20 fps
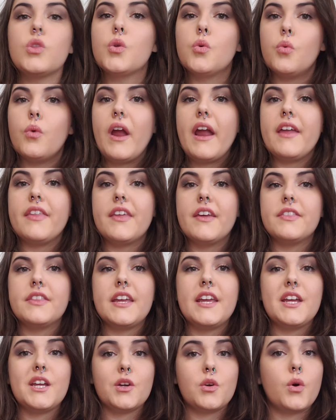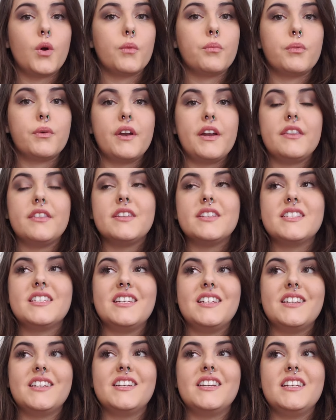the way that they incorporate the
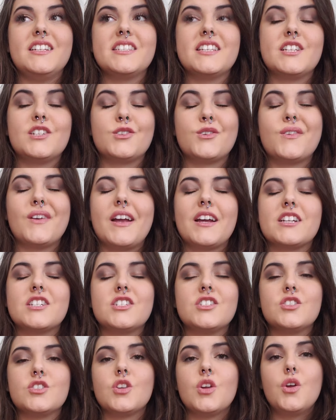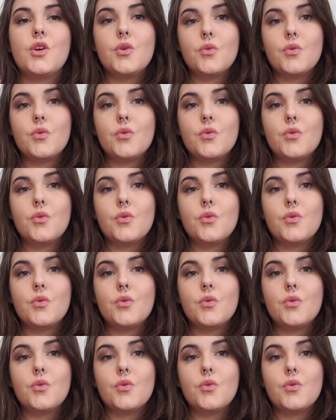deities' interactions